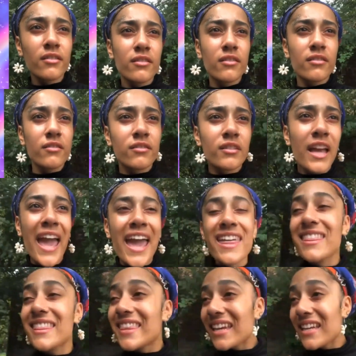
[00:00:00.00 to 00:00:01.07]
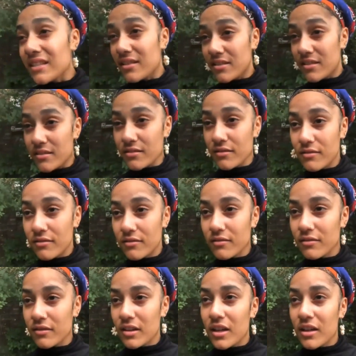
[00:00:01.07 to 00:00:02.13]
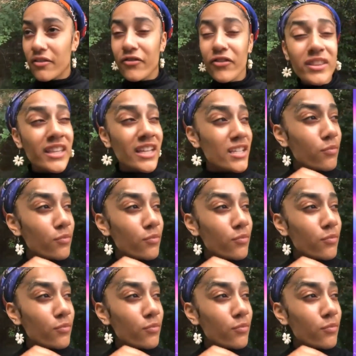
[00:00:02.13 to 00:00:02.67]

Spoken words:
And gave her some money.